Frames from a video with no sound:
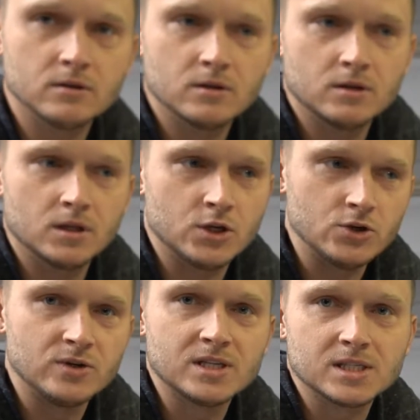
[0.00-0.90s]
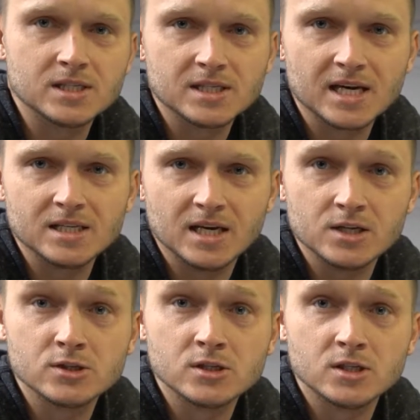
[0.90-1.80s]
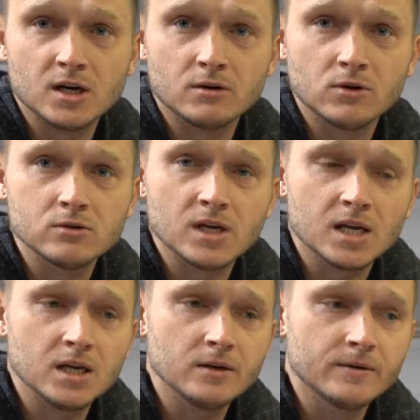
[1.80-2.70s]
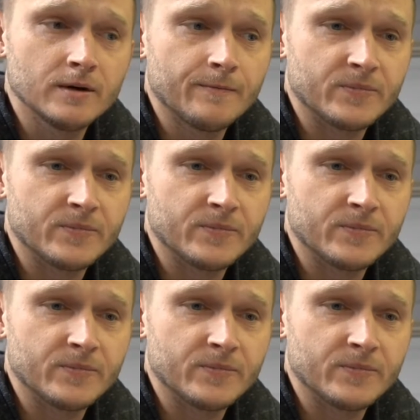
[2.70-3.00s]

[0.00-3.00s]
the units inside the engines that are rotating,